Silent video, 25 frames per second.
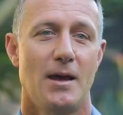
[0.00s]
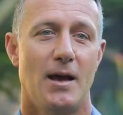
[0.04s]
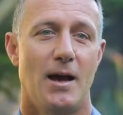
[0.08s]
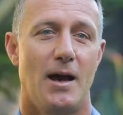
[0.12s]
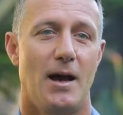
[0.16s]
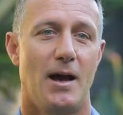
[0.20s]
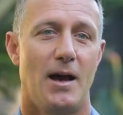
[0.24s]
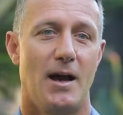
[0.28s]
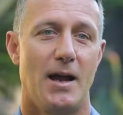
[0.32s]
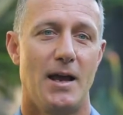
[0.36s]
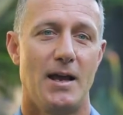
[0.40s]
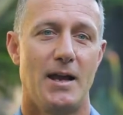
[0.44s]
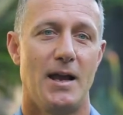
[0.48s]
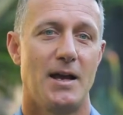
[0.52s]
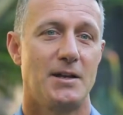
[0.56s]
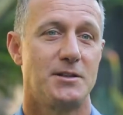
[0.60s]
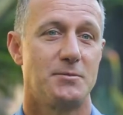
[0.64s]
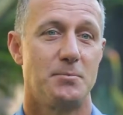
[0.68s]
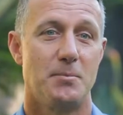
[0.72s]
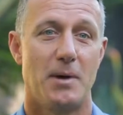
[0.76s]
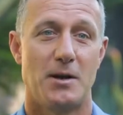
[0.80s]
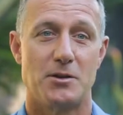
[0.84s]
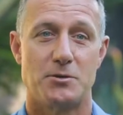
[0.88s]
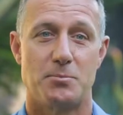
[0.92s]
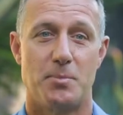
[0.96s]
Uh, it has
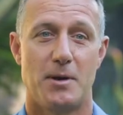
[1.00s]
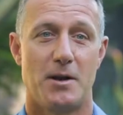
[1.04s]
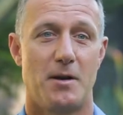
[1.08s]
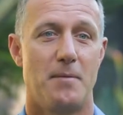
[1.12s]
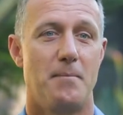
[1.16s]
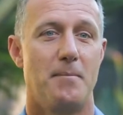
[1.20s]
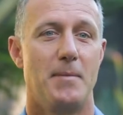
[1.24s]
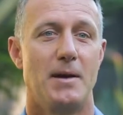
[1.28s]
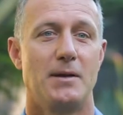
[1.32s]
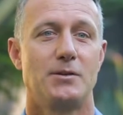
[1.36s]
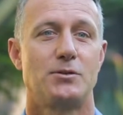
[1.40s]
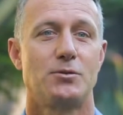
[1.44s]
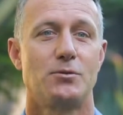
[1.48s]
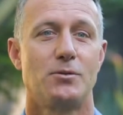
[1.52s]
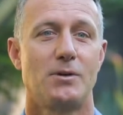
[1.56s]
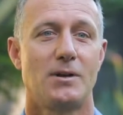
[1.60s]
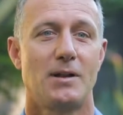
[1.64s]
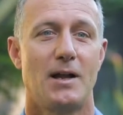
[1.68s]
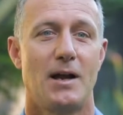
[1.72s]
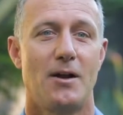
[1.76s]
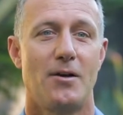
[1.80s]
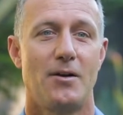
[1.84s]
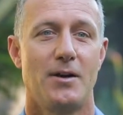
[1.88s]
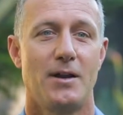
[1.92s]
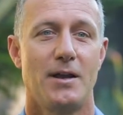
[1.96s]
much better mental
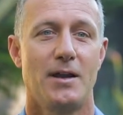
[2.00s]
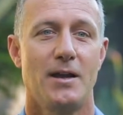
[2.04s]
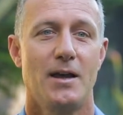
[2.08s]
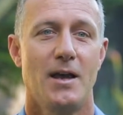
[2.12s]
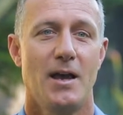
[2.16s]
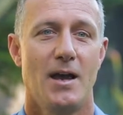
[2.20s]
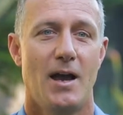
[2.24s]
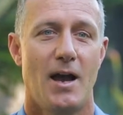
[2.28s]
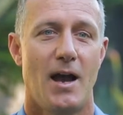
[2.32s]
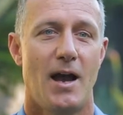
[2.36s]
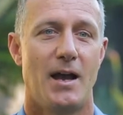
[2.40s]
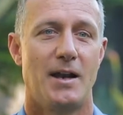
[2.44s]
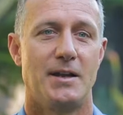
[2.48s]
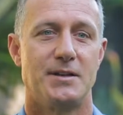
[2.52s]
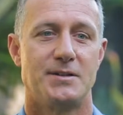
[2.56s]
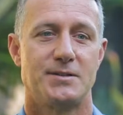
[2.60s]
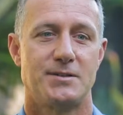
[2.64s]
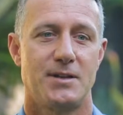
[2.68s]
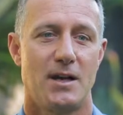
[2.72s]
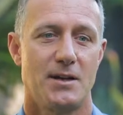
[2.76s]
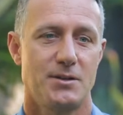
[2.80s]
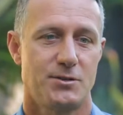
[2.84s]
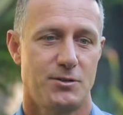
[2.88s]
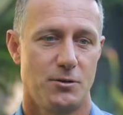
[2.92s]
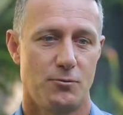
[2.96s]
clarity and it
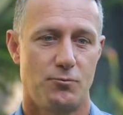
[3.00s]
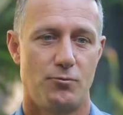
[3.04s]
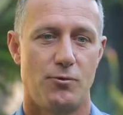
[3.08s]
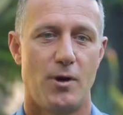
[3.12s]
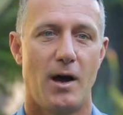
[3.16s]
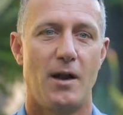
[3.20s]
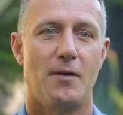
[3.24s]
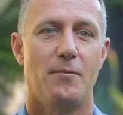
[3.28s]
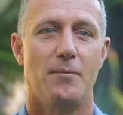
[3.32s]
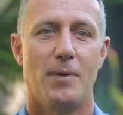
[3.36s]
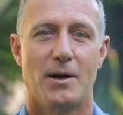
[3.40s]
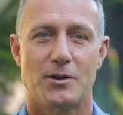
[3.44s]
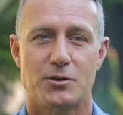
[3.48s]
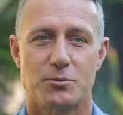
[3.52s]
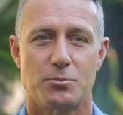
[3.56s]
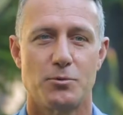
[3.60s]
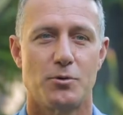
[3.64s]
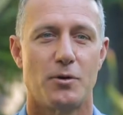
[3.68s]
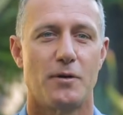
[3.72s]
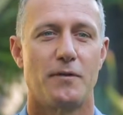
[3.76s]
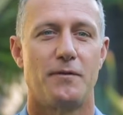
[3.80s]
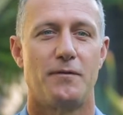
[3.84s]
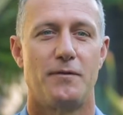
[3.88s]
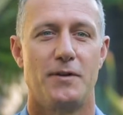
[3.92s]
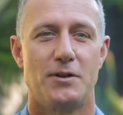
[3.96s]
starts to run much
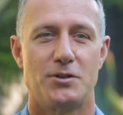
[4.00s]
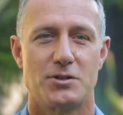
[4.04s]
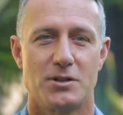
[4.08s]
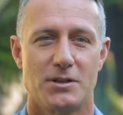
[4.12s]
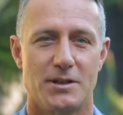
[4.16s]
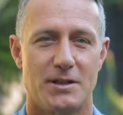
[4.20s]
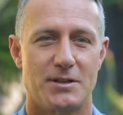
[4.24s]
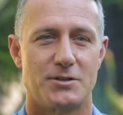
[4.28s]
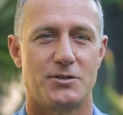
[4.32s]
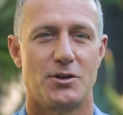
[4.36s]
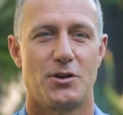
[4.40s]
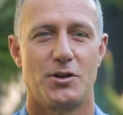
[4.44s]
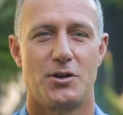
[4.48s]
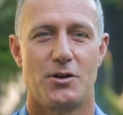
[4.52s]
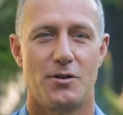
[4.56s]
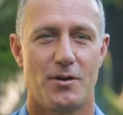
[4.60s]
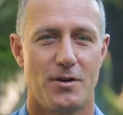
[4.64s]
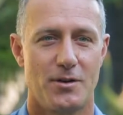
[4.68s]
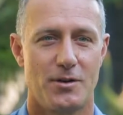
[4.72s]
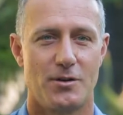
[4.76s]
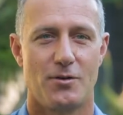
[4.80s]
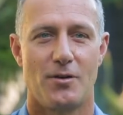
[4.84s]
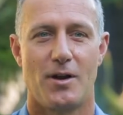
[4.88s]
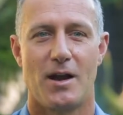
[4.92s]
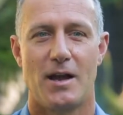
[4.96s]
more efficiently. So your,
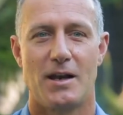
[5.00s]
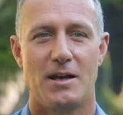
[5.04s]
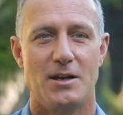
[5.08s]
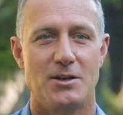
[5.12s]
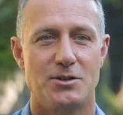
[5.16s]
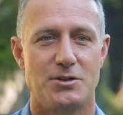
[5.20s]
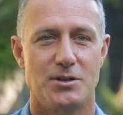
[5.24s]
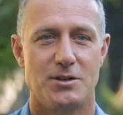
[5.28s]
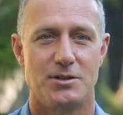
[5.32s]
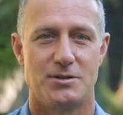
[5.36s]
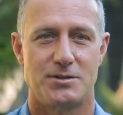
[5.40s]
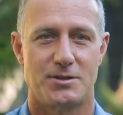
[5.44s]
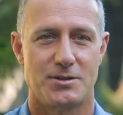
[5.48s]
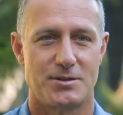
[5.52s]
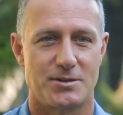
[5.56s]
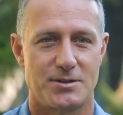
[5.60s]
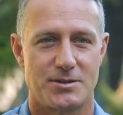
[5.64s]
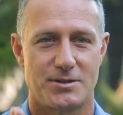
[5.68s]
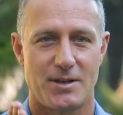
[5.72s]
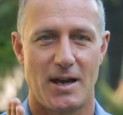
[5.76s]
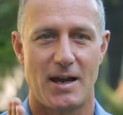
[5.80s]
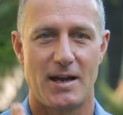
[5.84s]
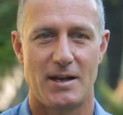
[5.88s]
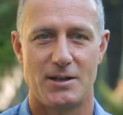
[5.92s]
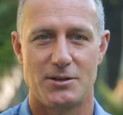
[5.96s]
your energy just
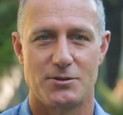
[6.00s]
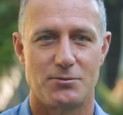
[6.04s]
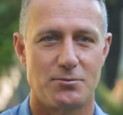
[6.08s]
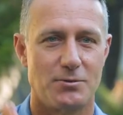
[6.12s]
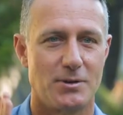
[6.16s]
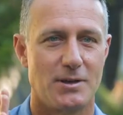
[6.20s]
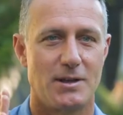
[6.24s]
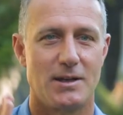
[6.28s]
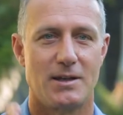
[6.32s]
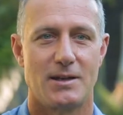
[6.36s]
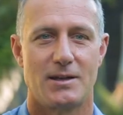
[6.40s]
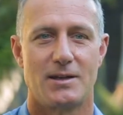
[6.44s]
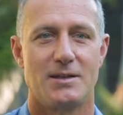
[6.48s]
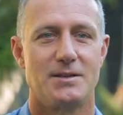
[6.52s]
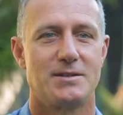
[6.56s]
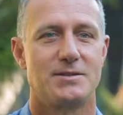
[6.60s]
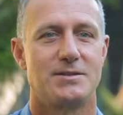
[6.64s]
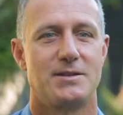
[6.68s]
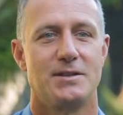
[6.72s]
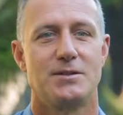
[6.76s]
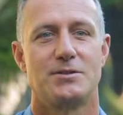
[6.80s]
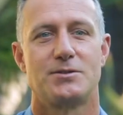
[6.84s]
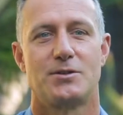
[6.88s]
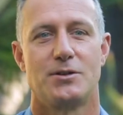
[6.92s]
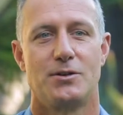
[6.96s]
stays really
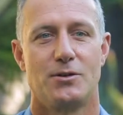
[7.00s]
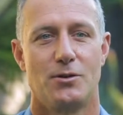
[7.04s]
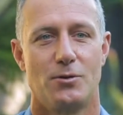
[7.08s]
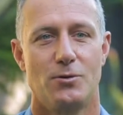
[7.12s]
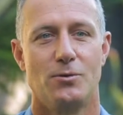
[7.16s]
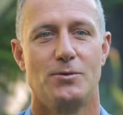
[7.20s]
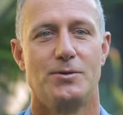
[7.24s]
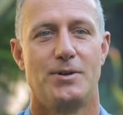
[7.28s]
consistent all